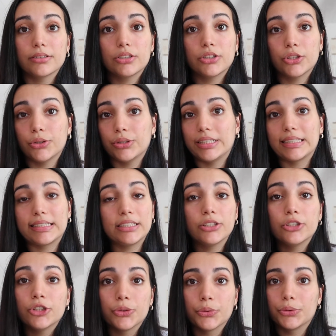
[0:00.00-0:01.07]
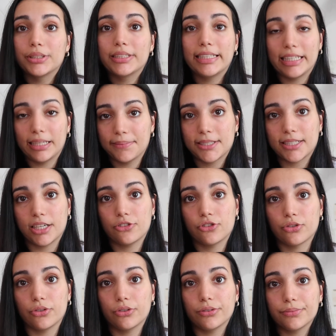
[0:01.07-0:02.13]
to this new sleep
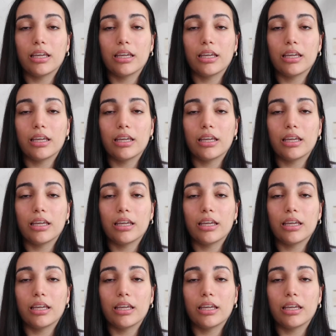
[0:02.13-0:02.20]
schedule.